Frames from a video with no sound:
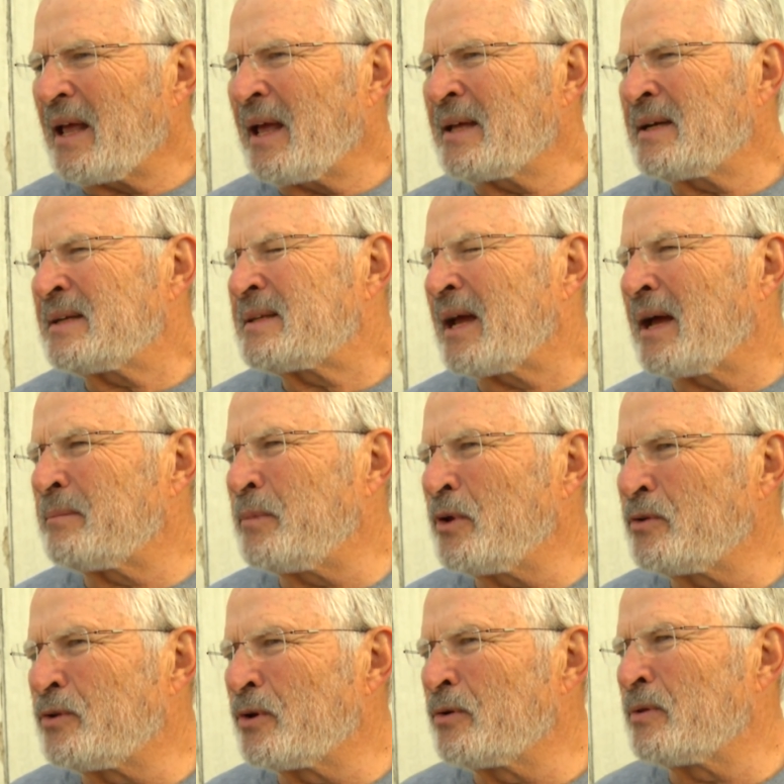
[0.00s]
anytime
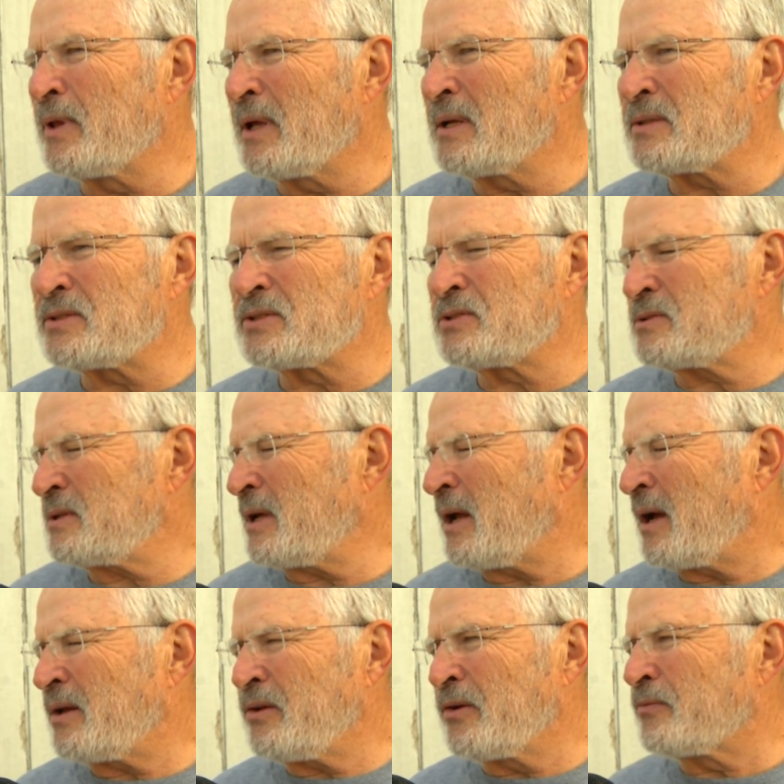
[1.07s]
you do this,
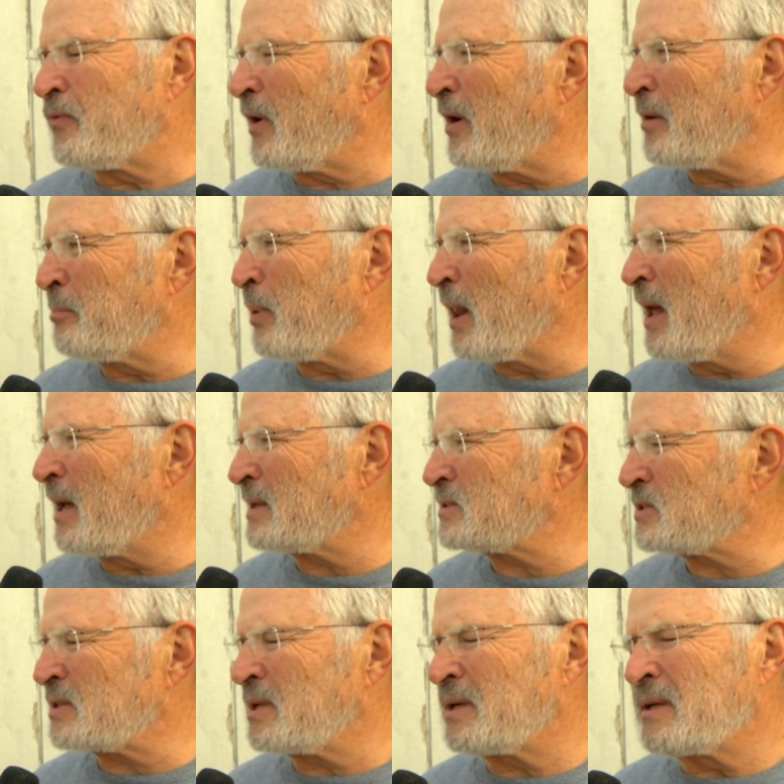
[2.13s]
yeah, you're very
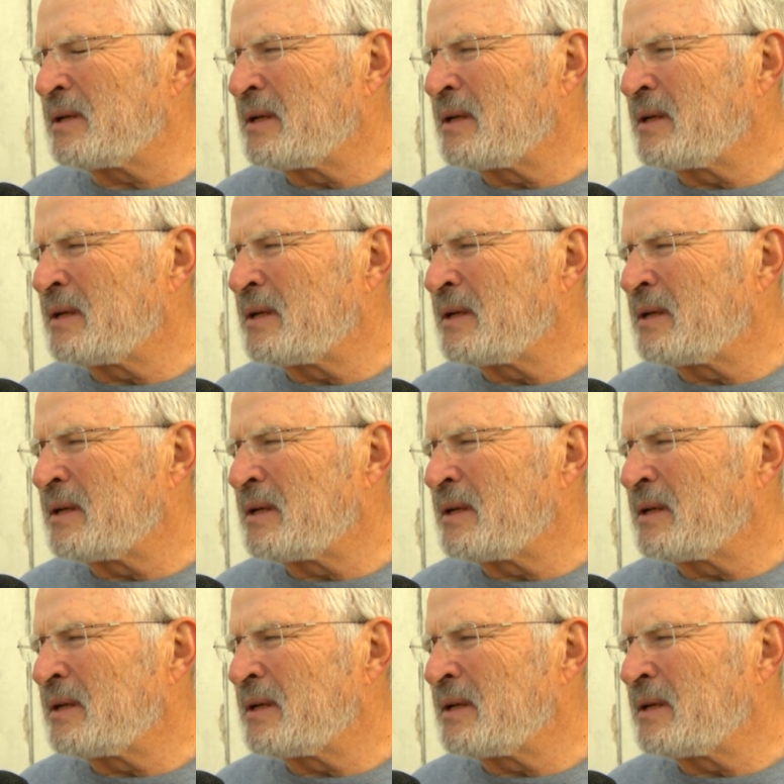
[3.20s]
blessed.